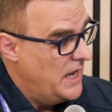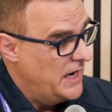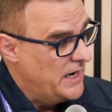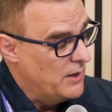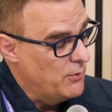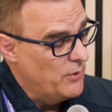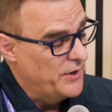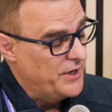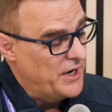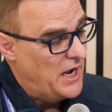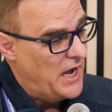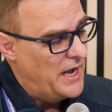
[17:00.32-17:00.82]

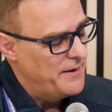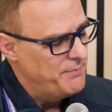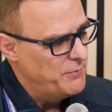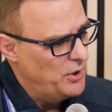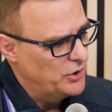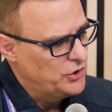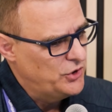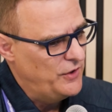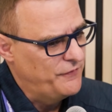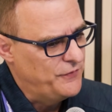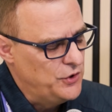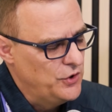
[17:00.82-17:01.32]
And I want to, I'm
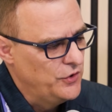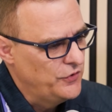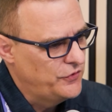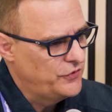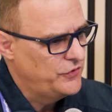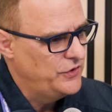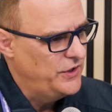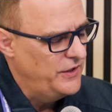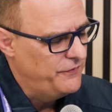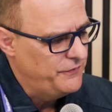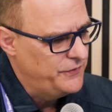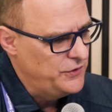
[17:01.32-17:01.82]
not sure if you,
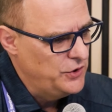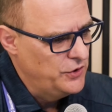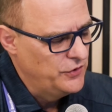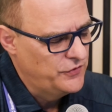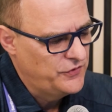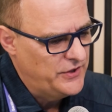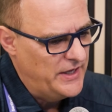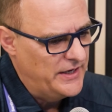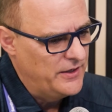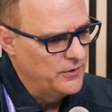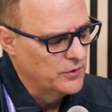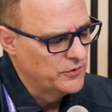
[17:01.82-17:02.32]
if you
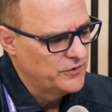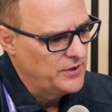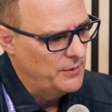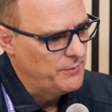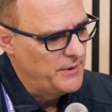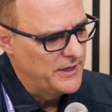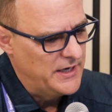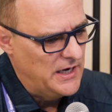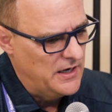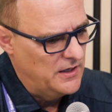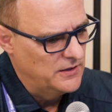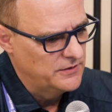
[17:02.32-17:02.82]
said it or
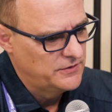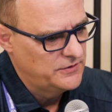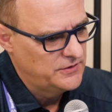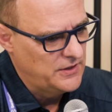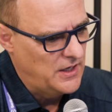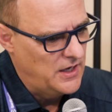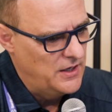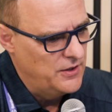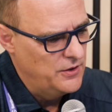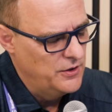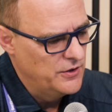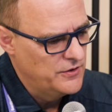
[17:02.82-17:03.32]
someone else
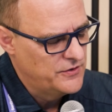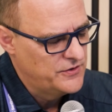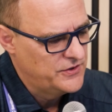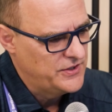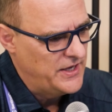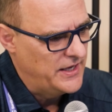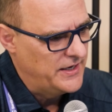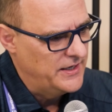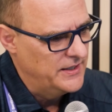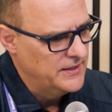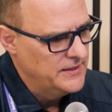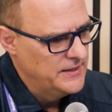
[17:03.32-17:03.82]
I heard
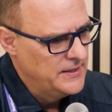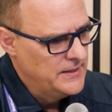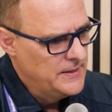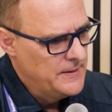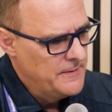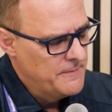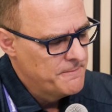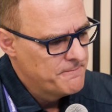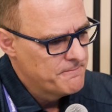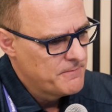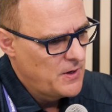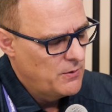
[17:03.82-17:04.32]
said it.
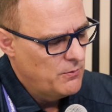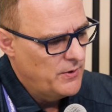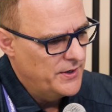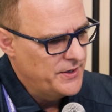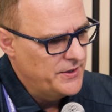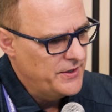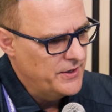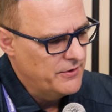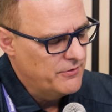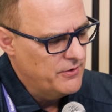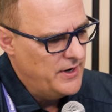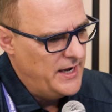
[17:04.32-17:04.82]

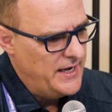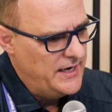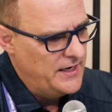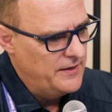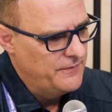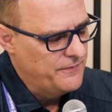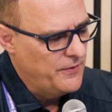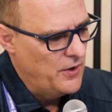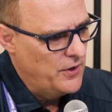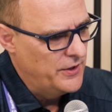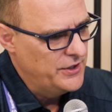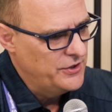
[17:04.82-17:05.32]
One of the great
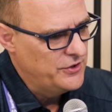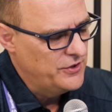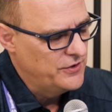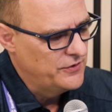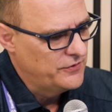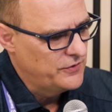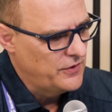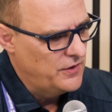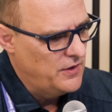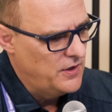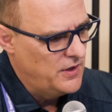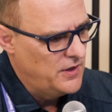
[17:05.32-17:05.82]

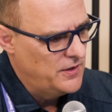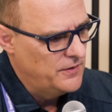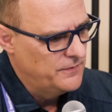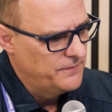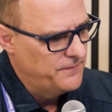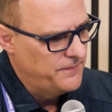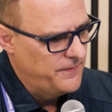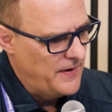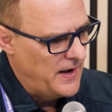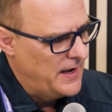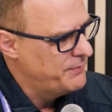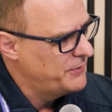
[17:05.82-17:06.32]
advantages
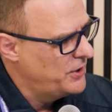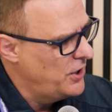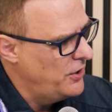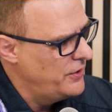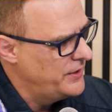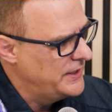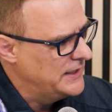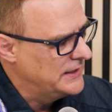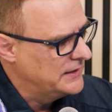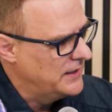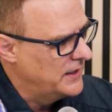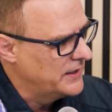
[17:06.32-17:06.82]
of vibe
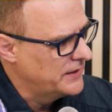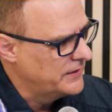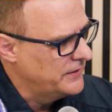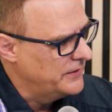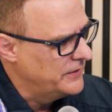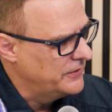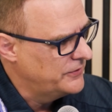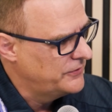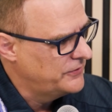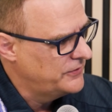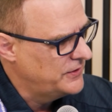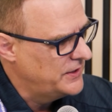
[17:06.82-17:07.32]
coding like
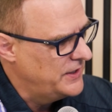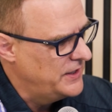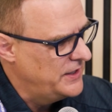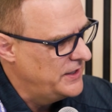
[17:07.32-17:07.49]
this